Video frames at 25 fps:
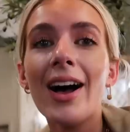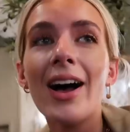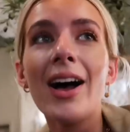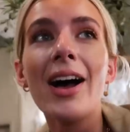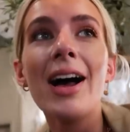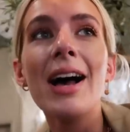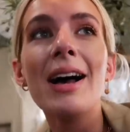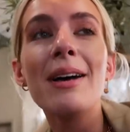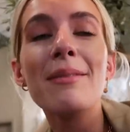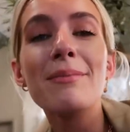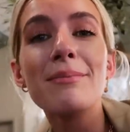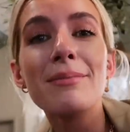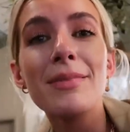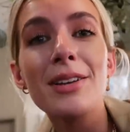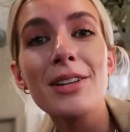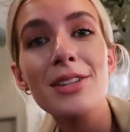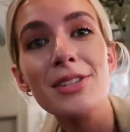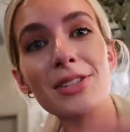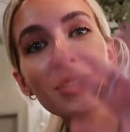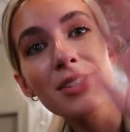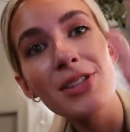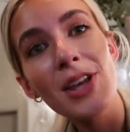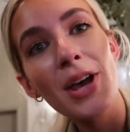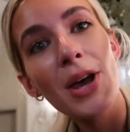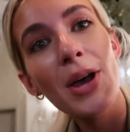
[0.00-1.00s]
I
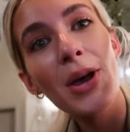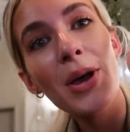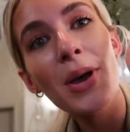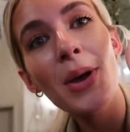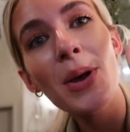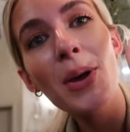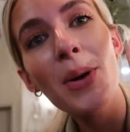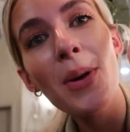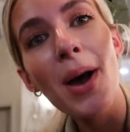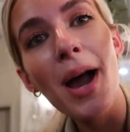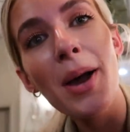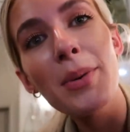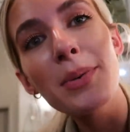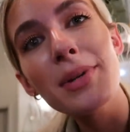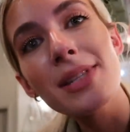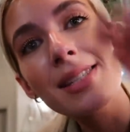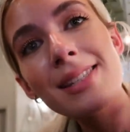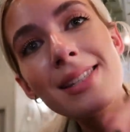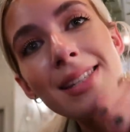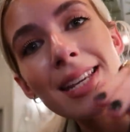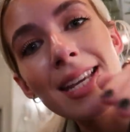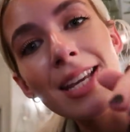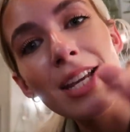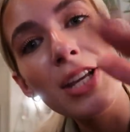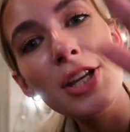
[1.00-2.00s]
know. So I
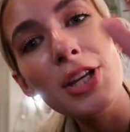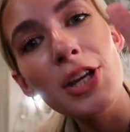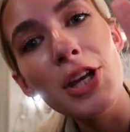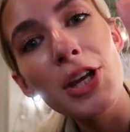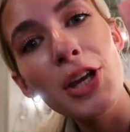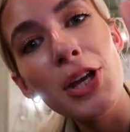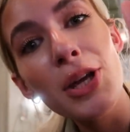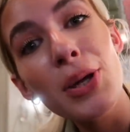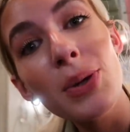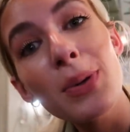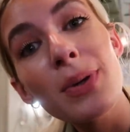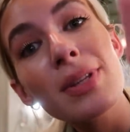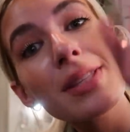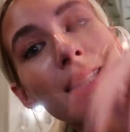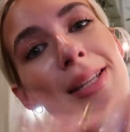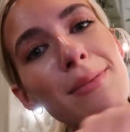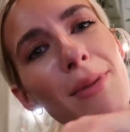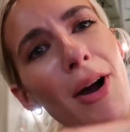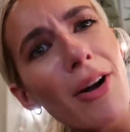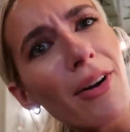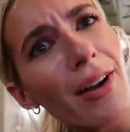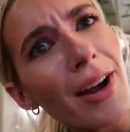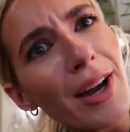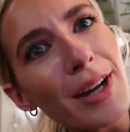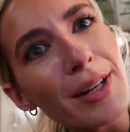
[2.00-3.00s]
will see you
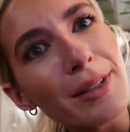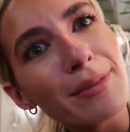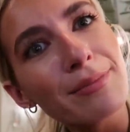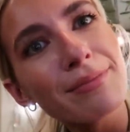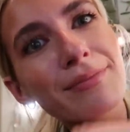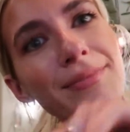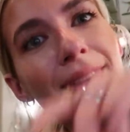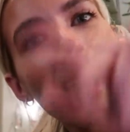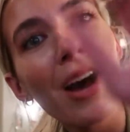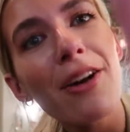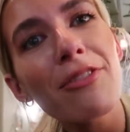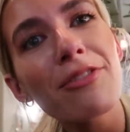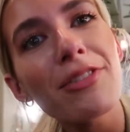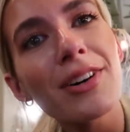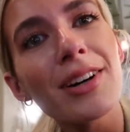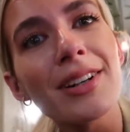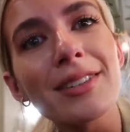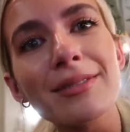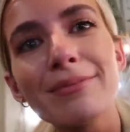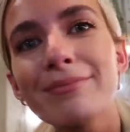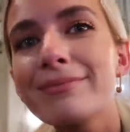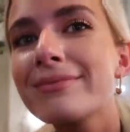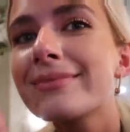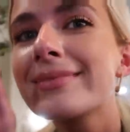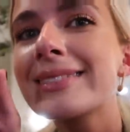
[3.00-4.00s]
tomorrow. Have
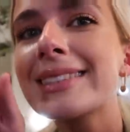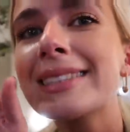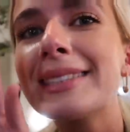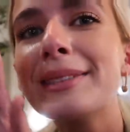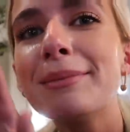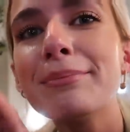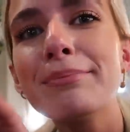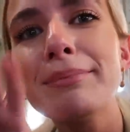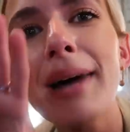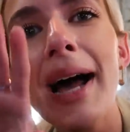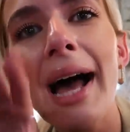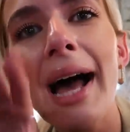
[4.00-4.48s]
fun.